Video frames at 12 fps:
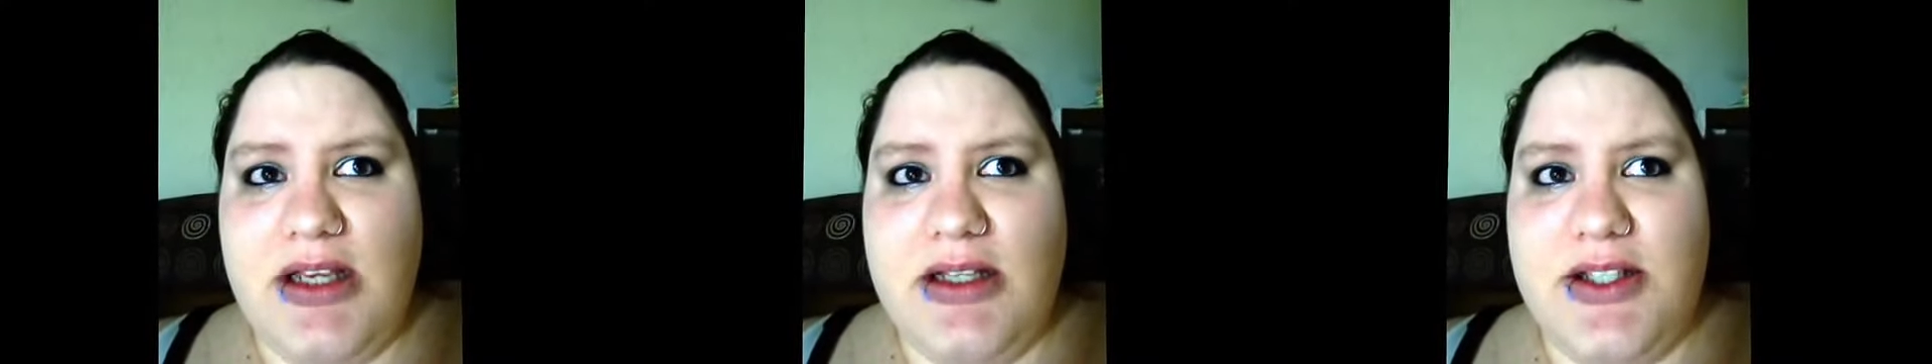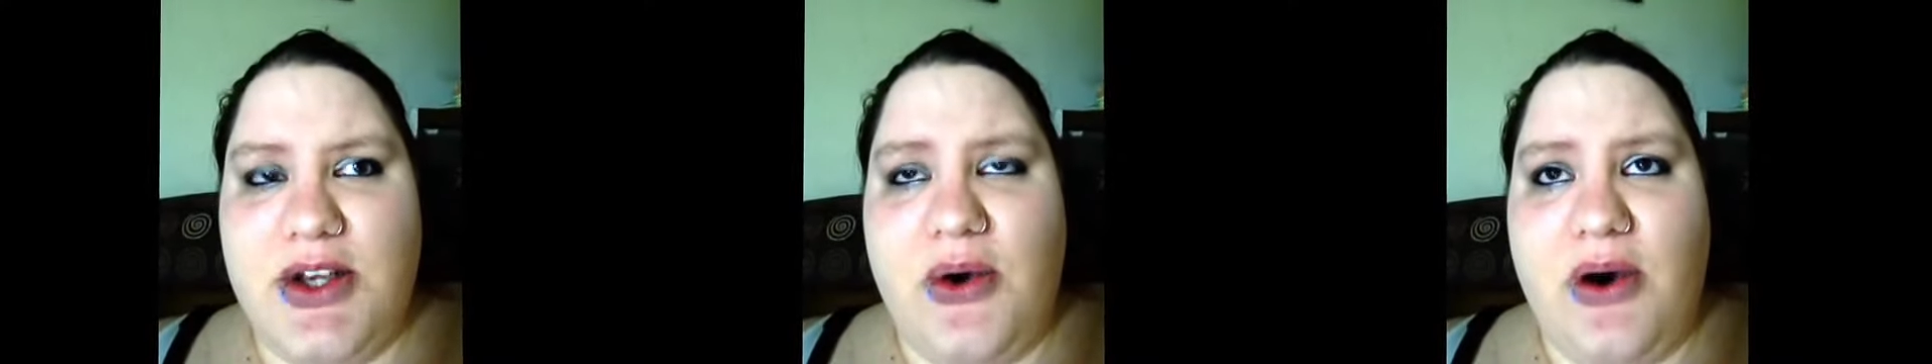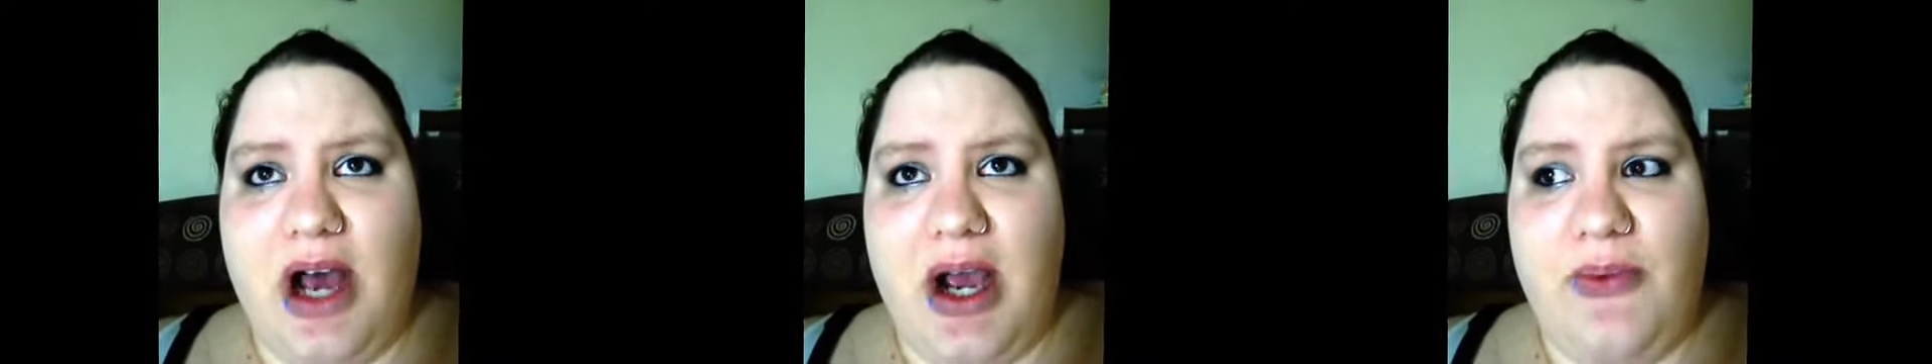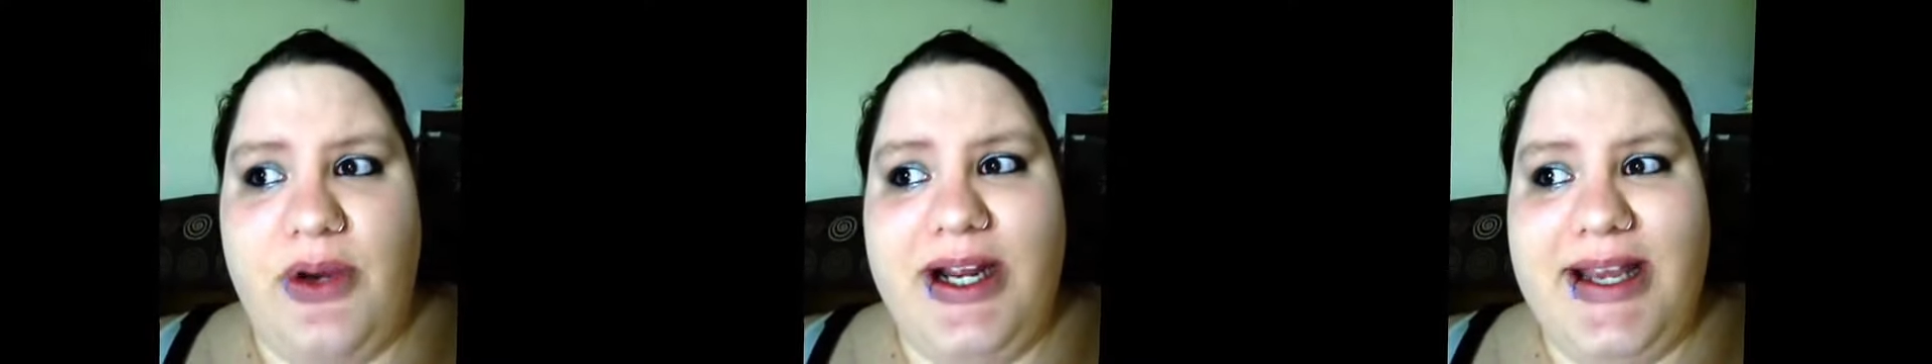So uh, I
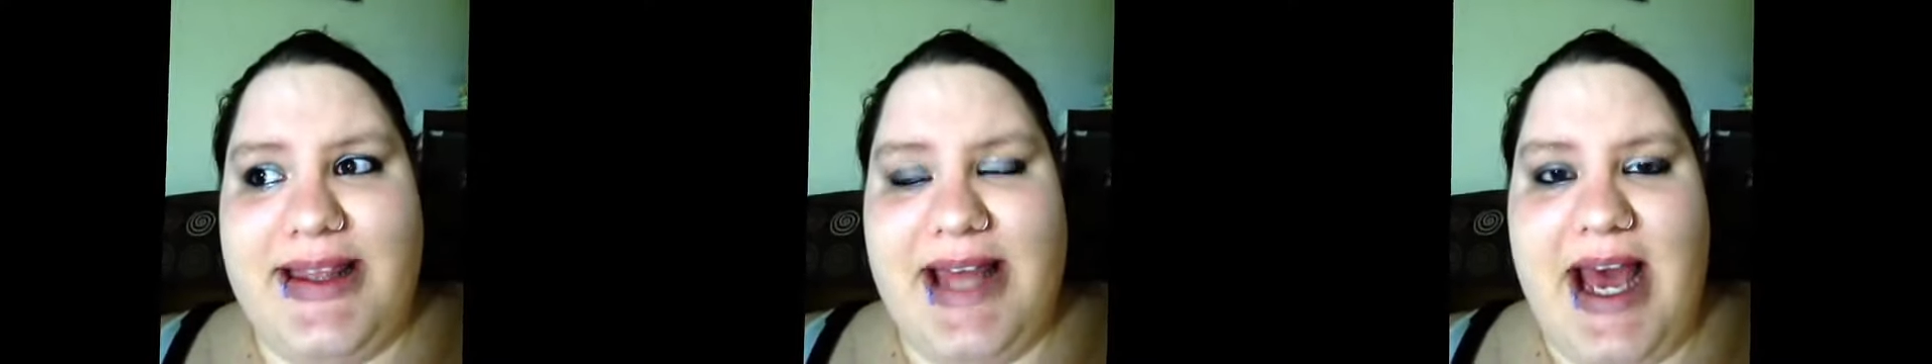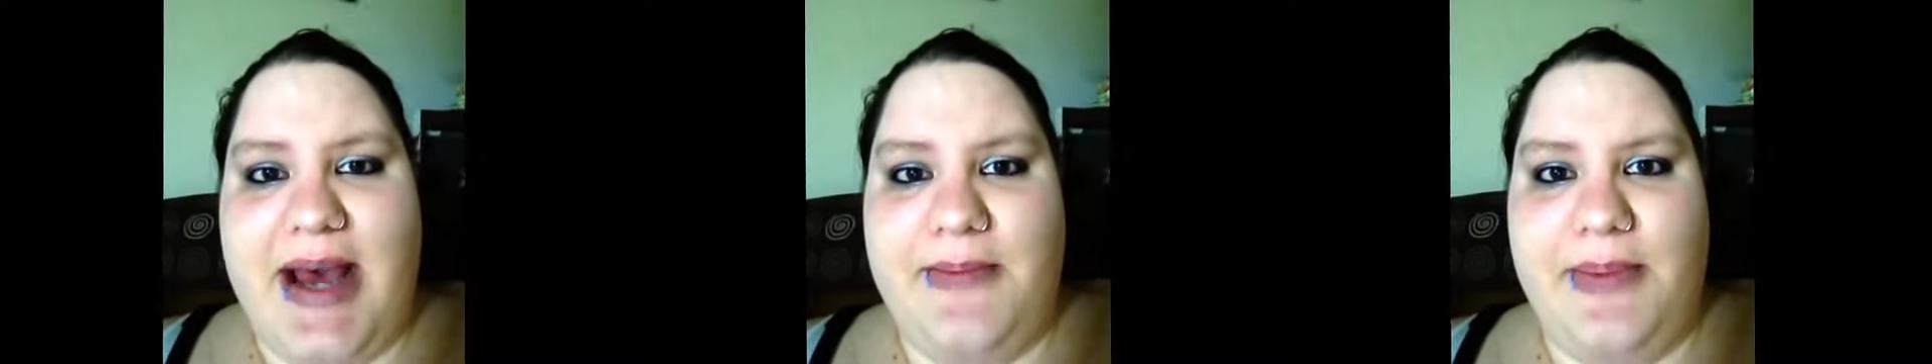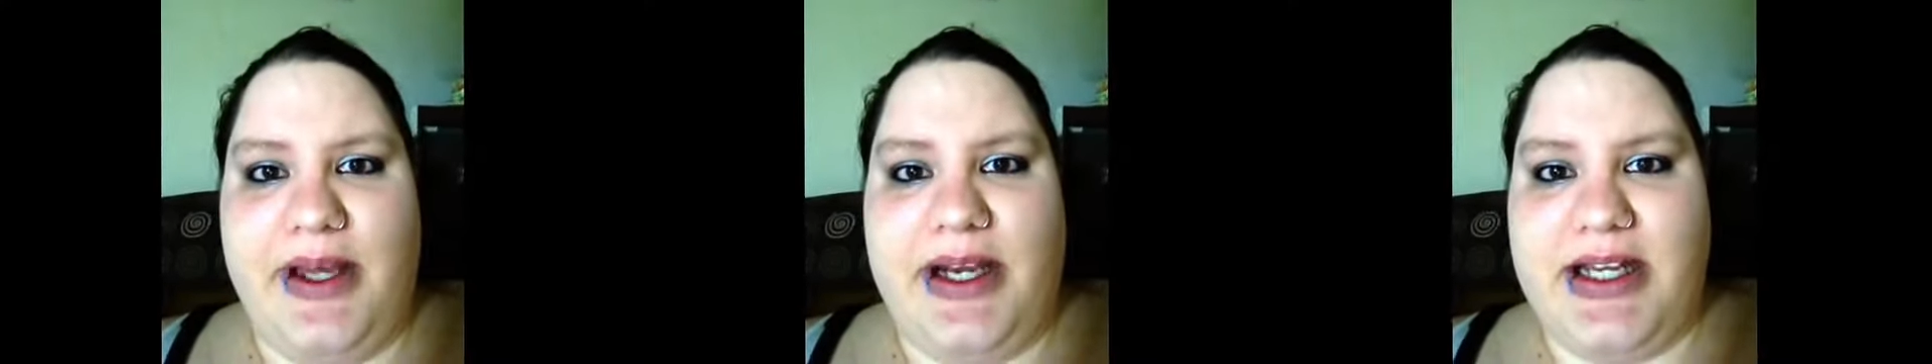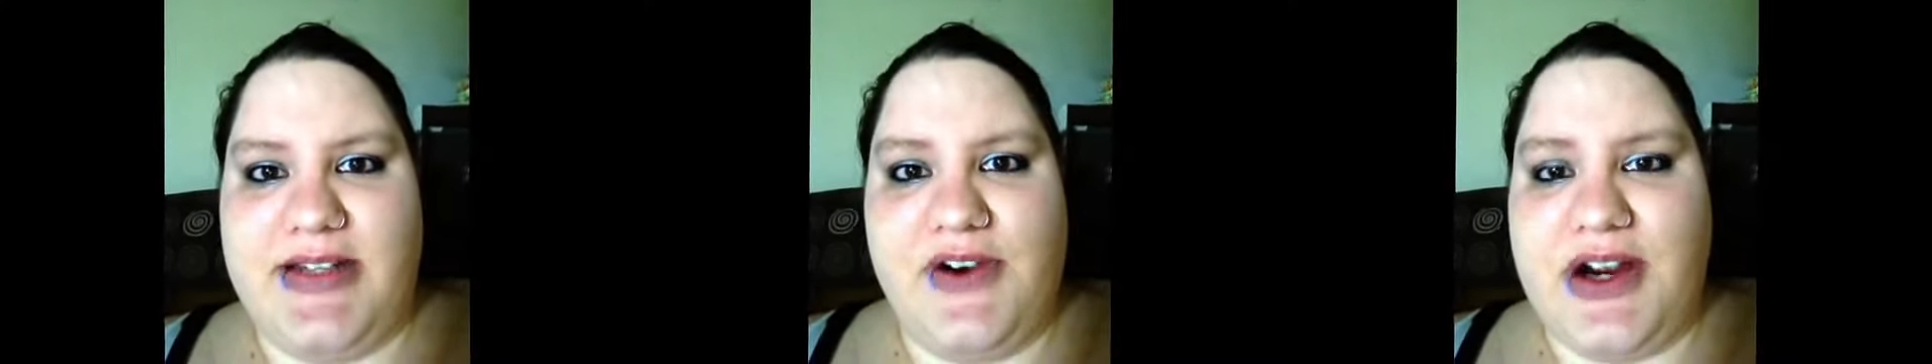want to get that, but
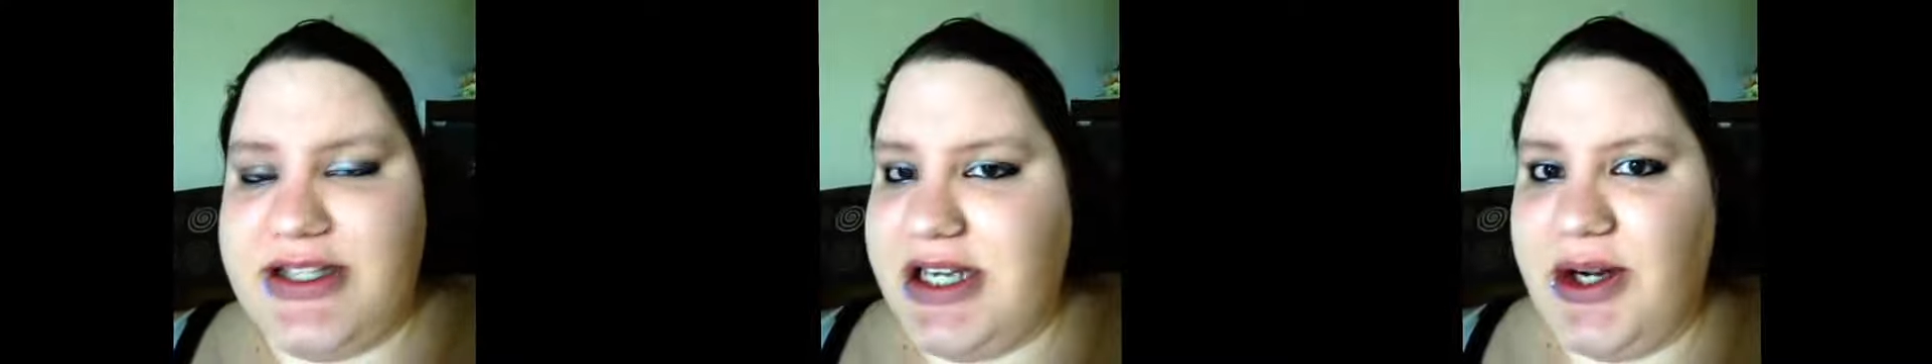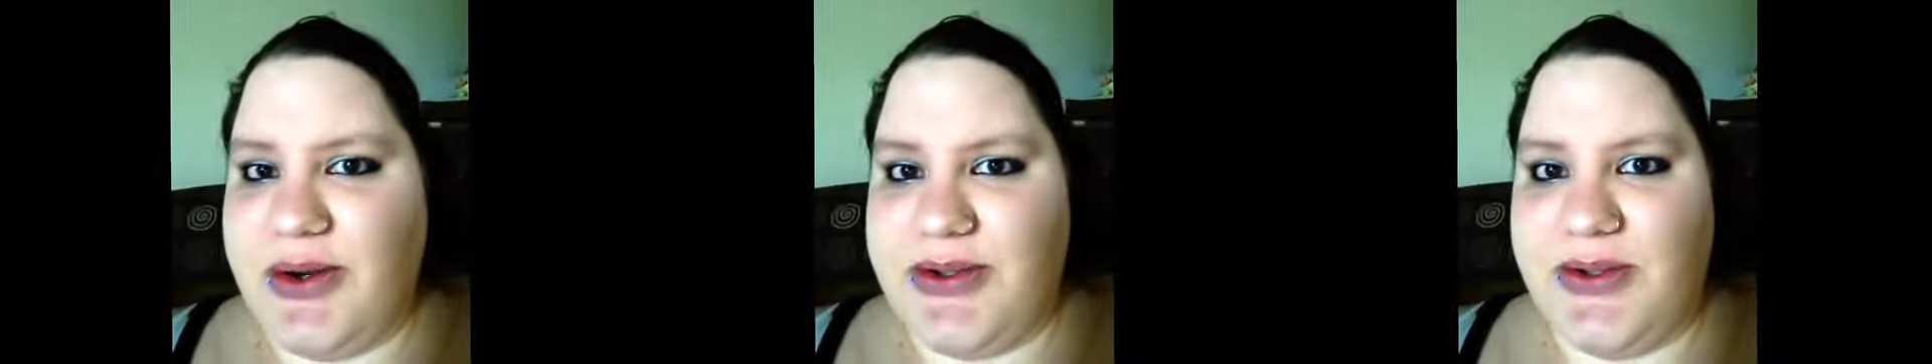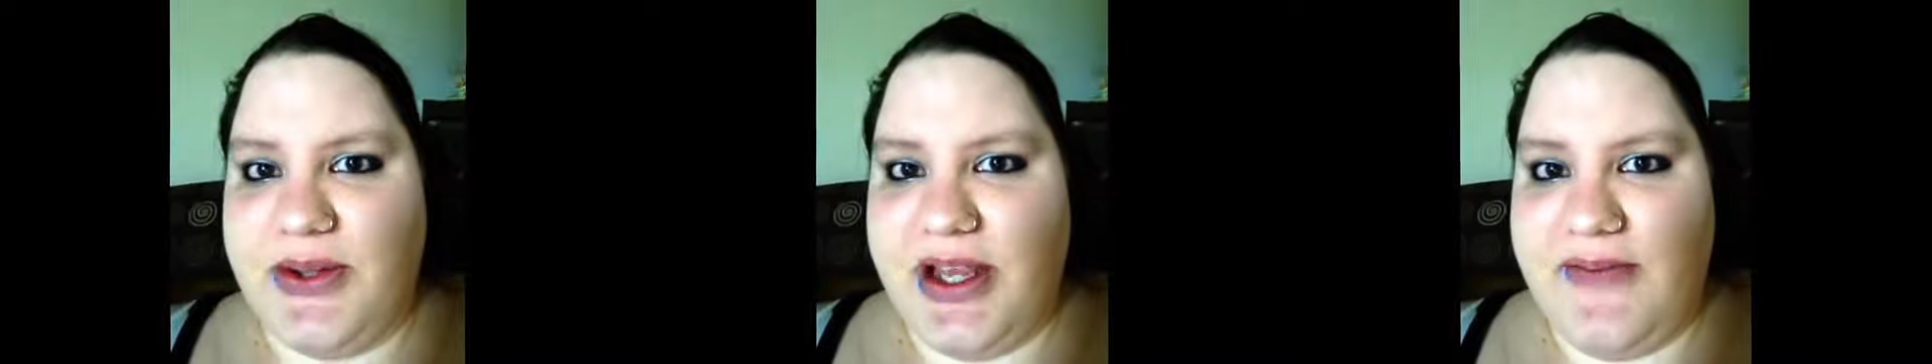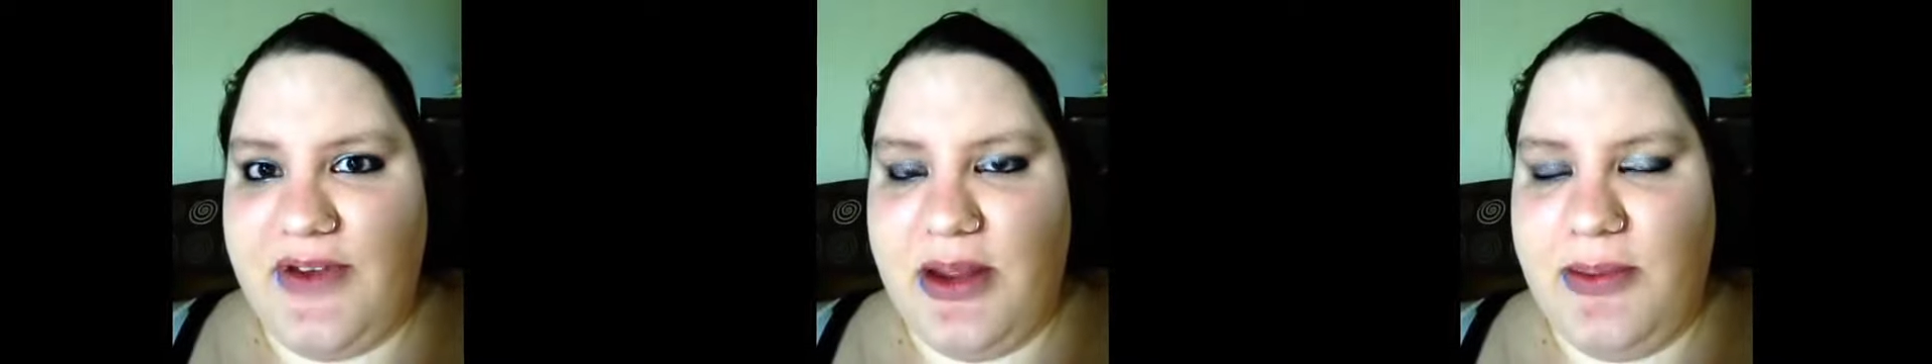as far as I know, it's only
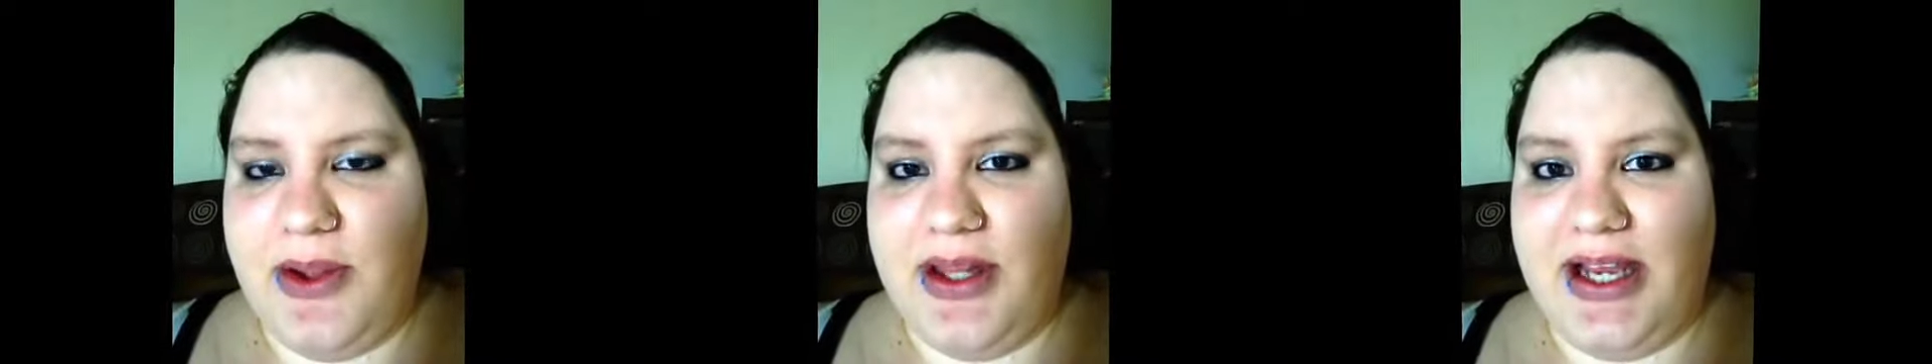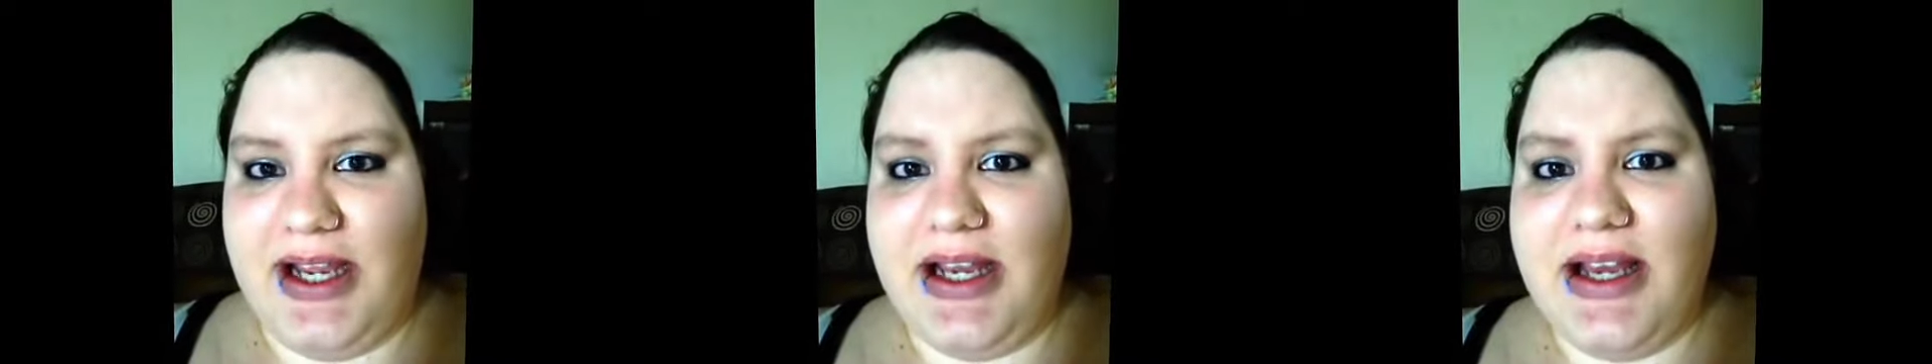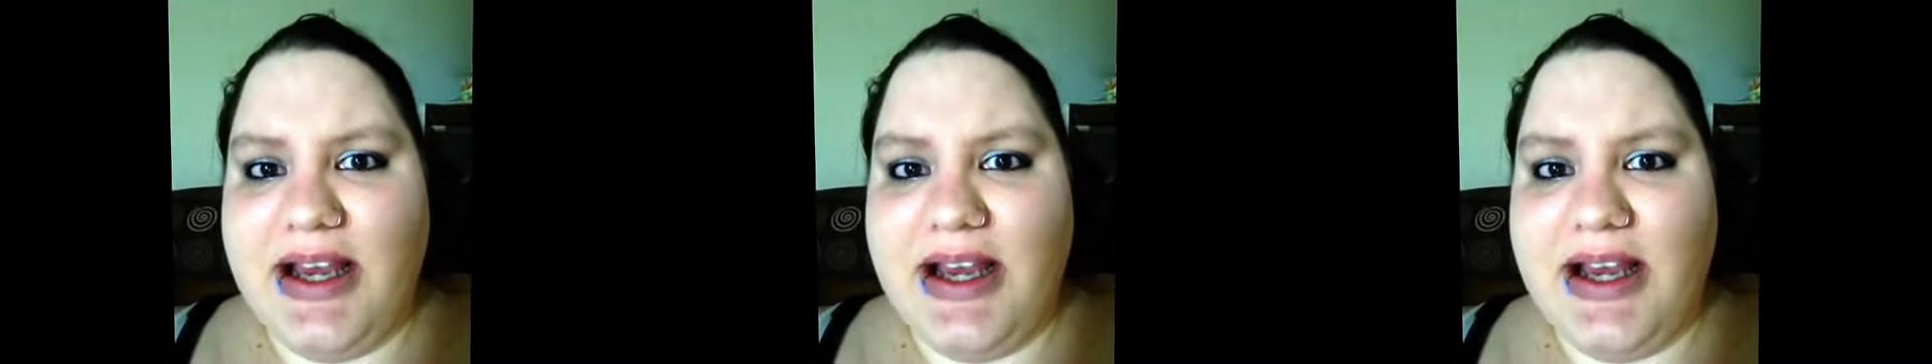available at like